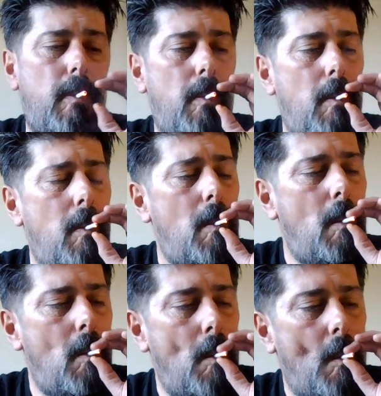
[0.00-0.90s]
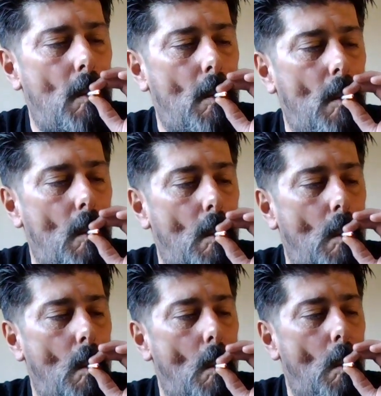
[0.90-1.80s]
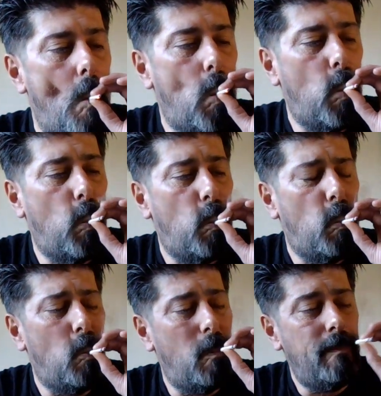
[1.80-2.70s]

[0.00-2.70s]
(no one is talking)